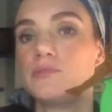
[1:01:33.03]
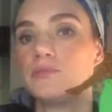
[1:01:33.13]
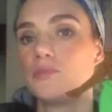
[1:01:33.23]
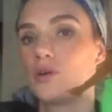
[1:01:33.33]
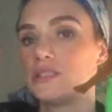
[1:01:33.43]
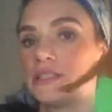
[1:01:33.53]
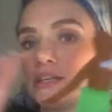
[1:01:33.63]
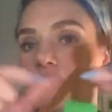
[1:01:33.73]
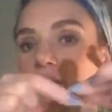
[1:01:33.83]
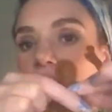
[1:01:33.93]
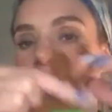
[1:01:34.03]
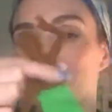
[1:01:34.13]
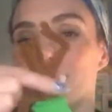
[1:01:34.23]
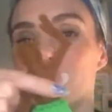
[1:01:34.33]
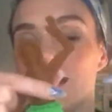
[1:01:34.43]
body there, and
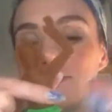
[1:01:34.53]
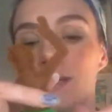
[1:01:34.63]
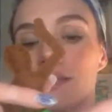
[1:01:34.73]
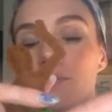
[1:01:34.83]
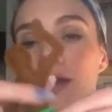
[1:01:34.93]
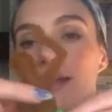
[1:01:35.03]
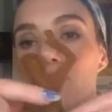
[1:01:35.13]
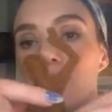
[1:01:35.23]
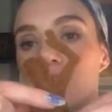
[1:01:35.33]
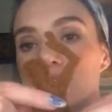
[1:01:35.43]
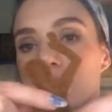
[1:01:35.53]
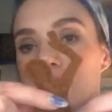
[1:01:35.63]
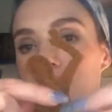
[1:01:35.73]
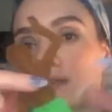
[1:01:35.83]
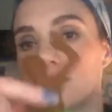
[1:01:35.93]
that I've taken the pin out because that means
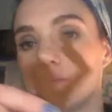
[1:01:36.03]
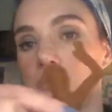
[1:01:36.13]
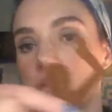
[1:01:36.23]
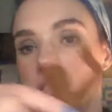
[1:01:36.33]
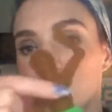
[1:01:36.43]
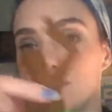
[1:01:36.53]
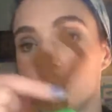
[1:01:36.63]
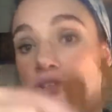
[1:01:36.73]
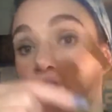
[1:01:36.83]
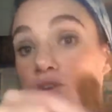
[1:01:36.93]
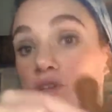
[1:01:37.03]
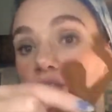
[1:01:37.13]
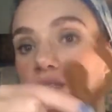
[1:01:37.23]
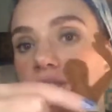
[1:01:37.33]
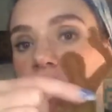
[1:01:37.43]
that the body is now securely
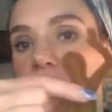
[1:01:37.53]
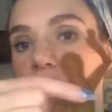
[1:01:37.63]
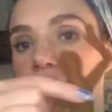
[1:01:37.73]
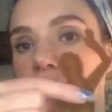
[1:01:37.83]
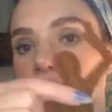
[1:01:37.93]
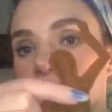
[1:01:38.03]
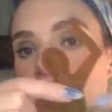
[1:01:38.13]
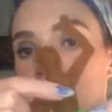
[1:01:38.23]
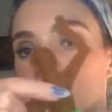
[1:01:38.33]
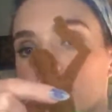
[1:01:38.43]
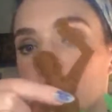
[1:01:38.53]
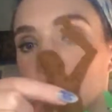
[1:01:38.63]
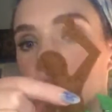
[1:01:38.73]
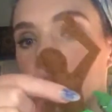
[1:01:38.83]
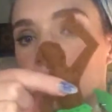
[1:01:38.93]
stitched, fastened
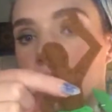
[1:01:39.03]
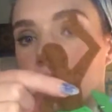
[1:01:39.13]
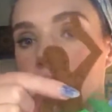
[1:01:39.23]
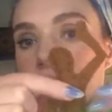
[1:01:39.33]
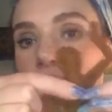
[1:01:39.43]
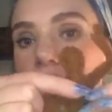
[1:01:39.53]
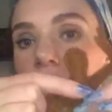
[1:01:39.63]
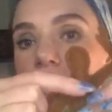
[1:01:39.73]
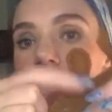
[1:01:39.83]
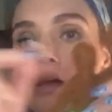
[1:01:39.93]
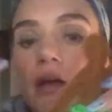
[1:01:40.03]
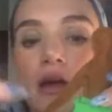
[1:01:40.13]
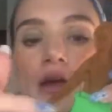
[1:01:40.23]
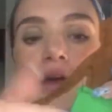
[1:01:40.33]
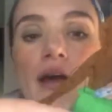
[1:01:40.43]
into the tail.
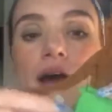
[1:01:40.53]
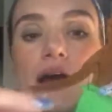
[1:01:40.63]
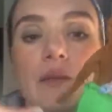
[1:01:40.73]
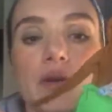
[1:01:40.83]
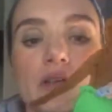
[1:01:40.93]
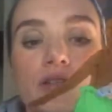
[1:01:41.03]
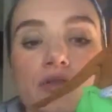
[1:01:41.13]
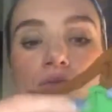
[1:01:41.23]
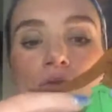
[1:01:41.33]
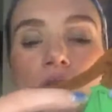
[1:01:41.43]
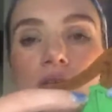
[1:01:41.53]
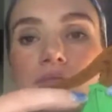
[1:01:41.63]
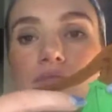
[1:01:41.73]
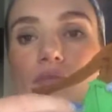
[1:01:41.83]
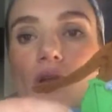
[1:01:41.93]
And I'm going to sew
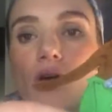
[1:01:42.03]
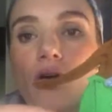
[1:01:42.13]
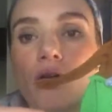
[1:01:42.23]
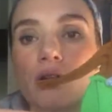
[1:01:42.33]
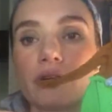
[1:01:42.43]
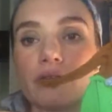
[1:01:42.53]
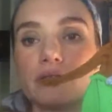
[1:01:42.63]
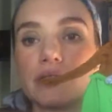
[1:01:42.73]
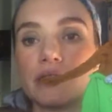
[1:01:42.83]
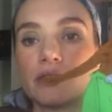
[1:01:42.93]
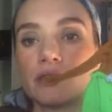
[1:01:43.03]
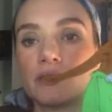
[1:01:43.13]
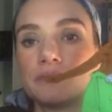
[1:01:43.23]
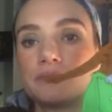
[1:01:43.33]
all around here,